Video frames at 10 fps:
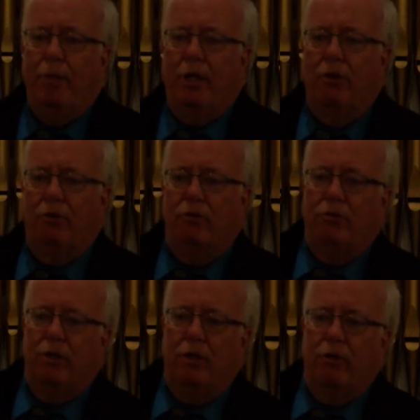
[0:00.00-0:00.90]
because it's a
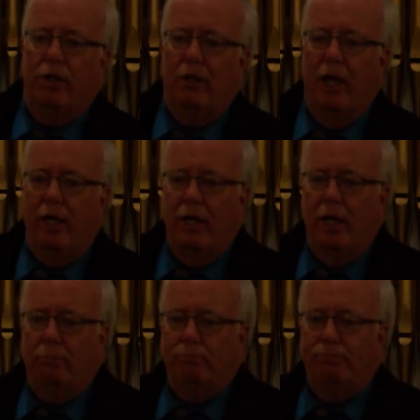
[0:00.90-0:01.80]
secret. And
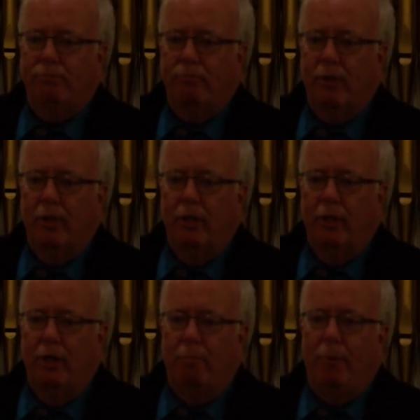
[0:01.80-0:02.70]

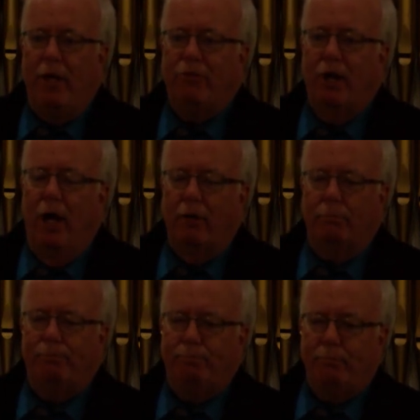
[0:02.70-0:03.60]
based
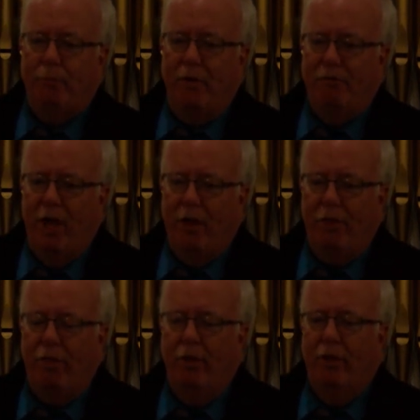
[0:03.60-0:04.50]
on my
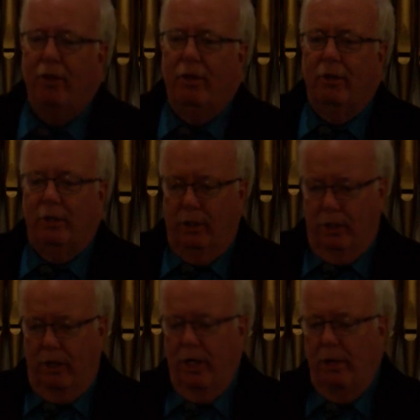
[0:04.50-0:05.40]
faith, a
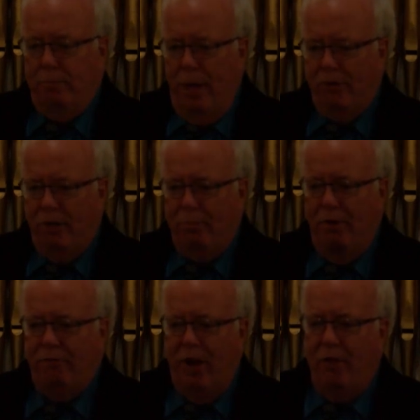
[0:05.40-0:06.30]
little hint, based on
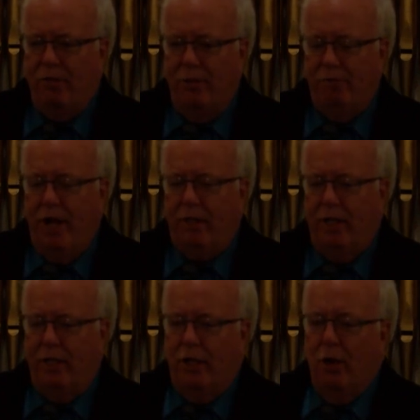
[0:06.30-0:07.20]
my faith and the fact
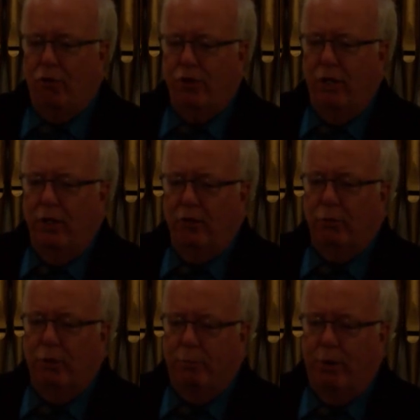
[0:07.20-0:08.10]
that I negotiated this
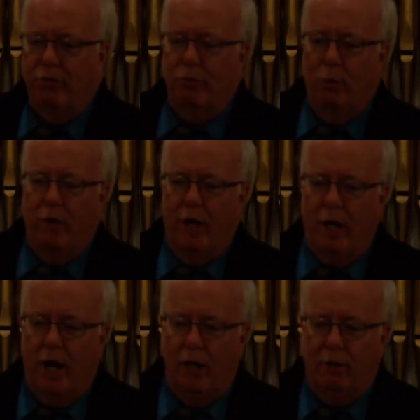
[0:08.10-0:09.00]
with a person wearing
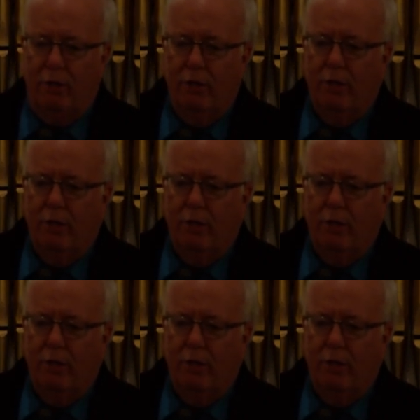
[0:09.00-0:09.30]
a collar,